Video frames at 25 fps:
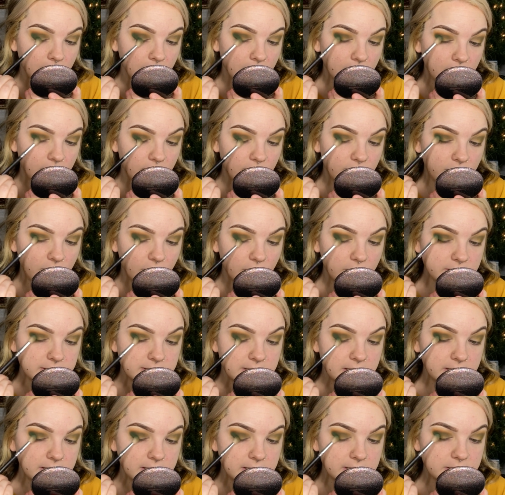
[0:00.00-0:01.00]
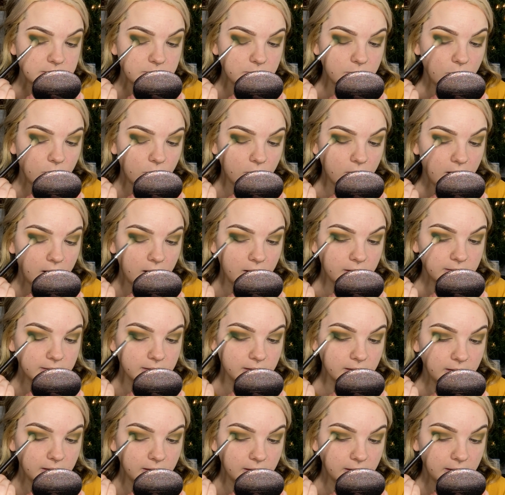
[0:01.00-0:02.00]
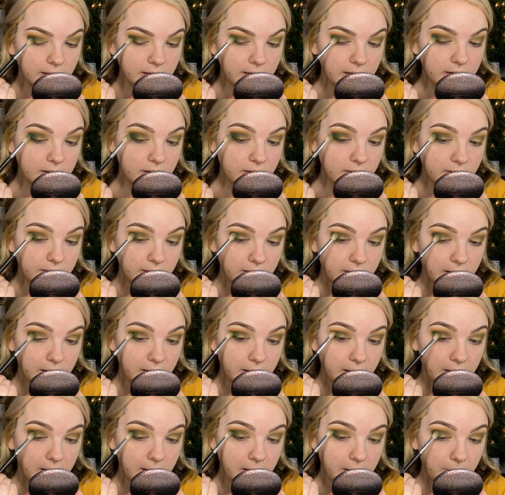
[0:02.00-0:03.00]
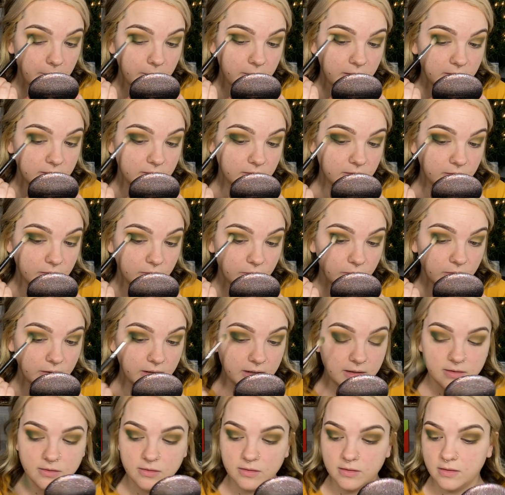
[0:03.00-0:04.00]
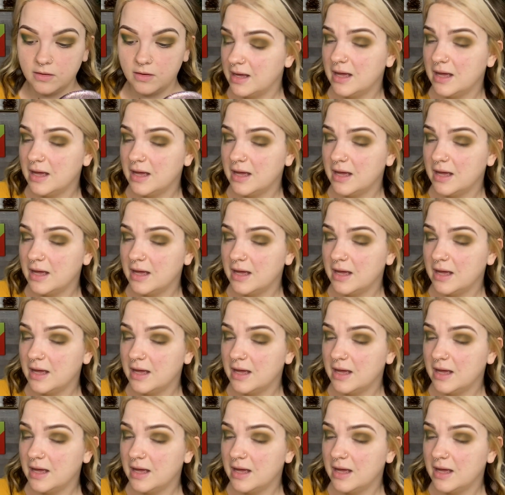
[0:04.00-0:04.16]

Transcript: I'm focusing this more on the lid than I am into the crease.